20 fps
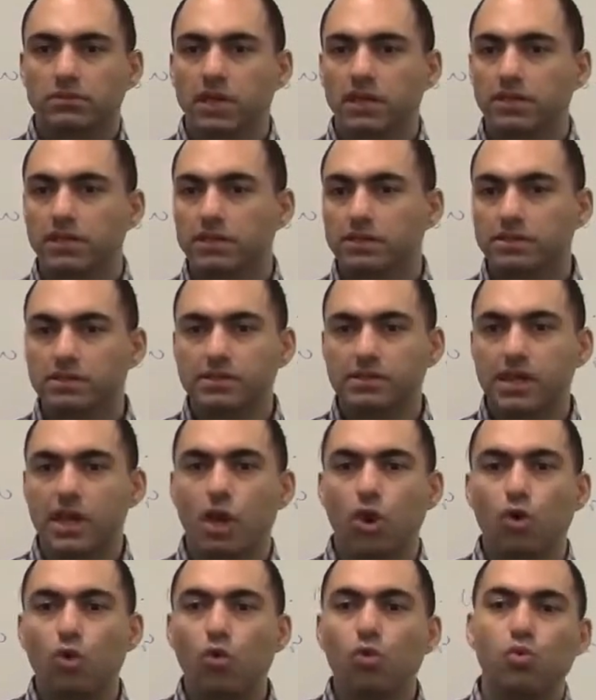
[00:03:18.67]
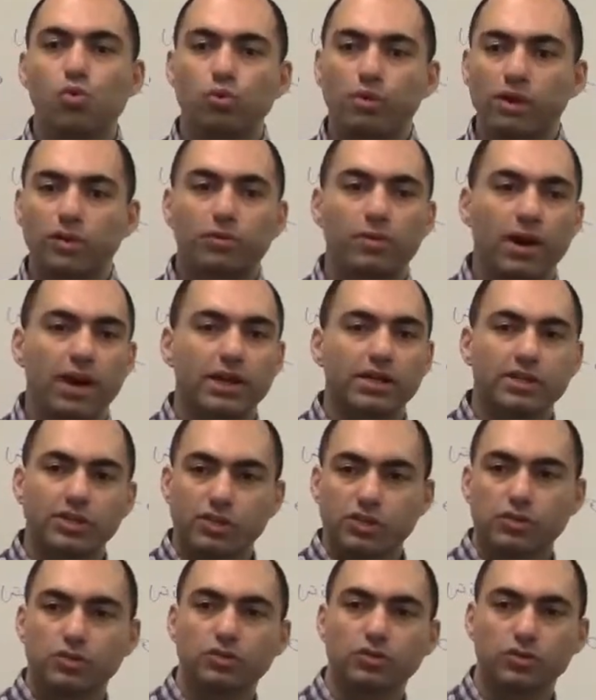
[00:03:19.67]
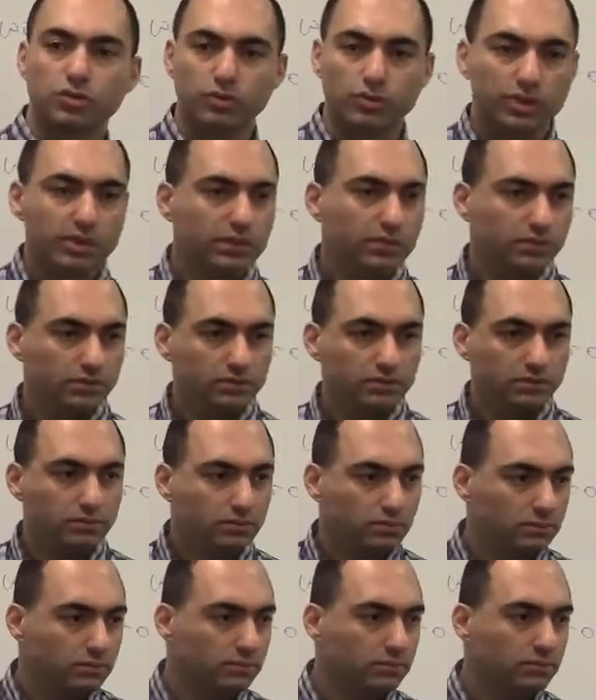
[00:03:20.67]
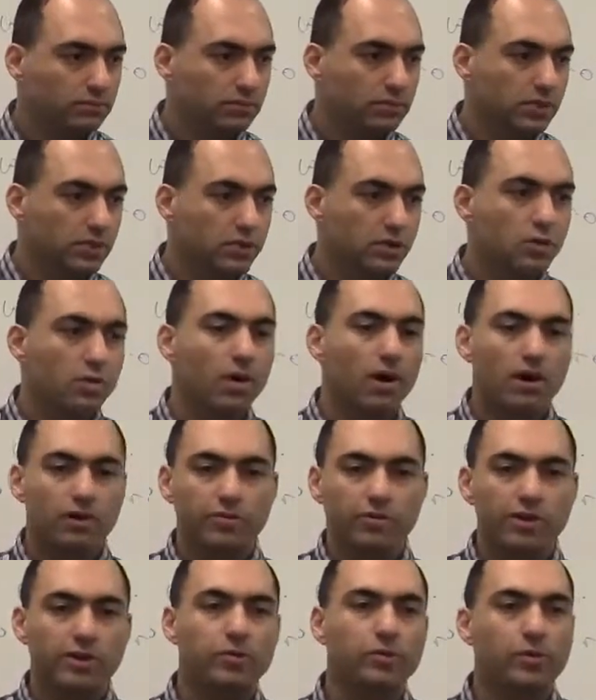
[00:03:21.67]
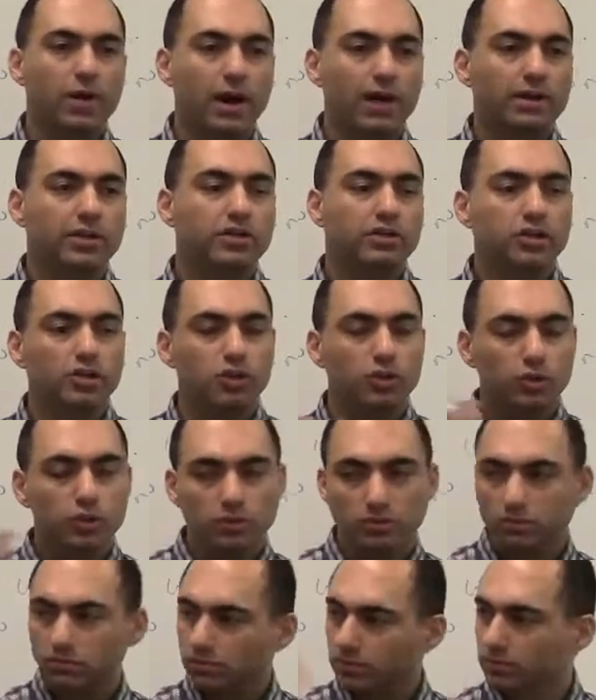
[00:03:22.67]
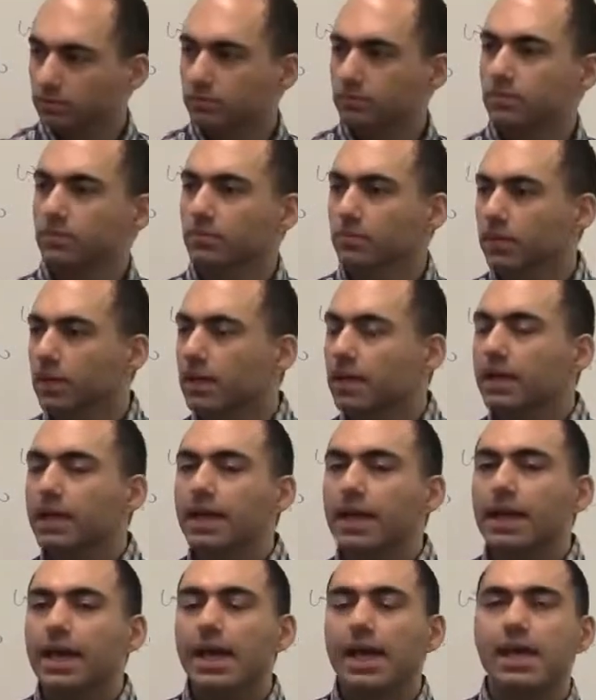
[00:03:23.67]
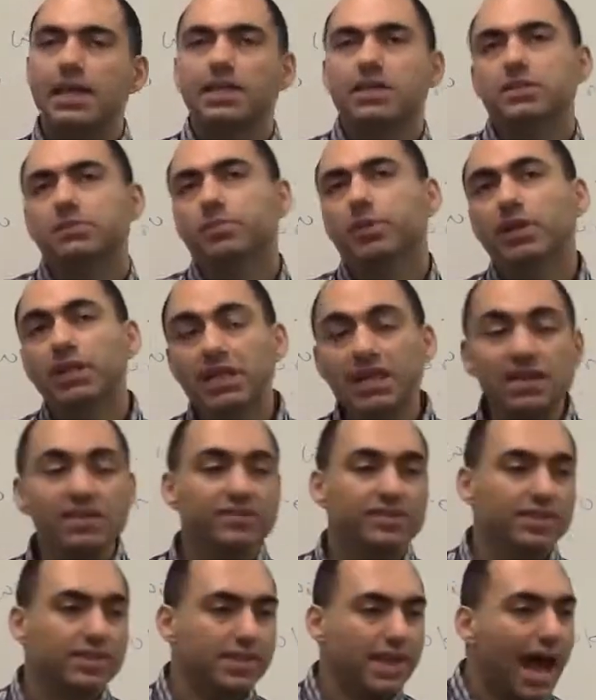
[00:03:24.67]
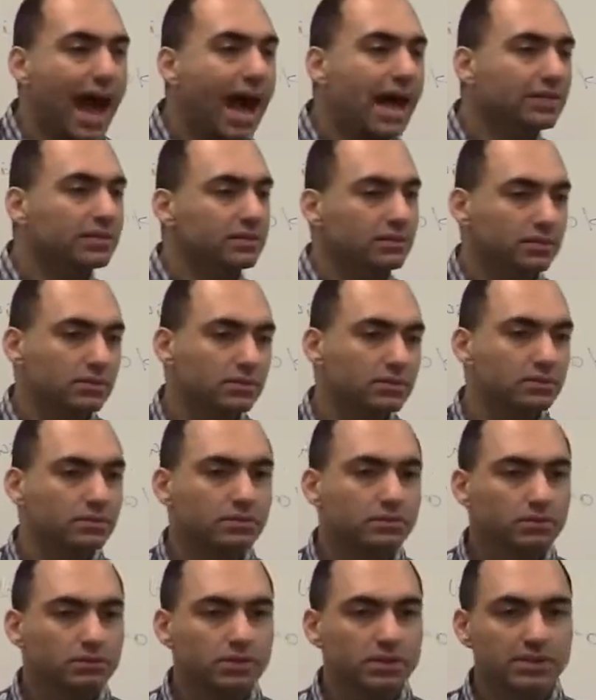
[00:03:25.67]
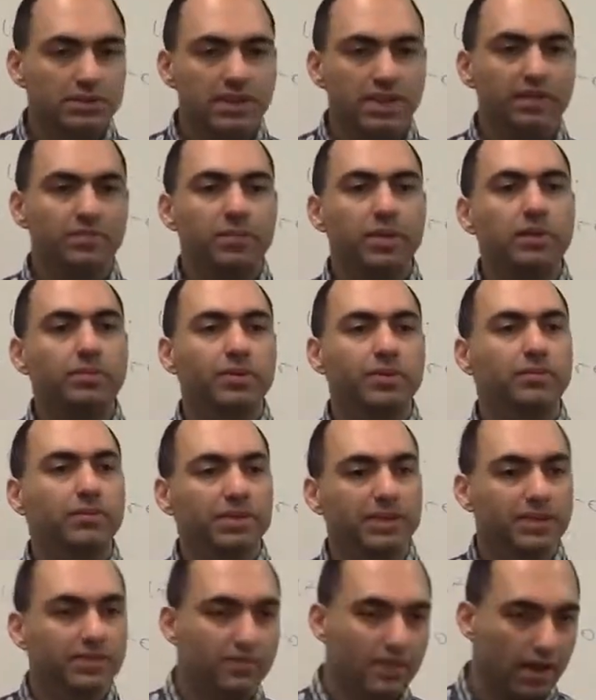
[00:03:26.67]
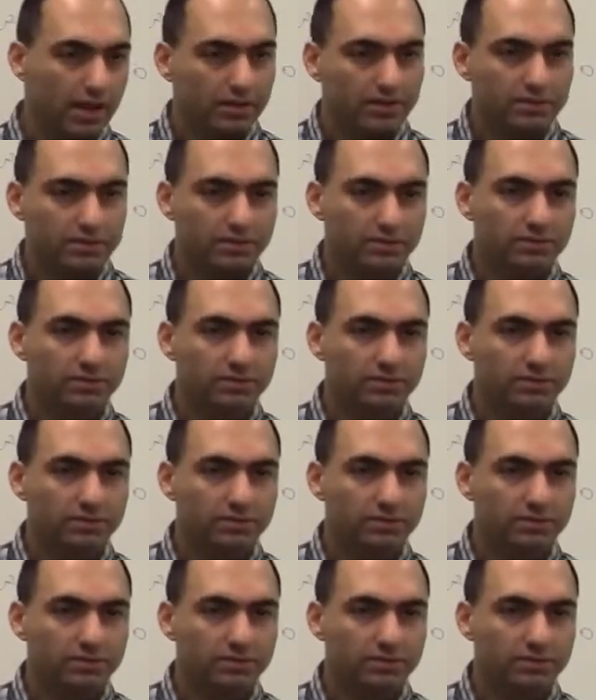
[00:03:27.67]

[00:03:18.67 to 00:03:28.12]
It doesn't say who requires you to do it. You are required to. It is believed that, instead of people believe that.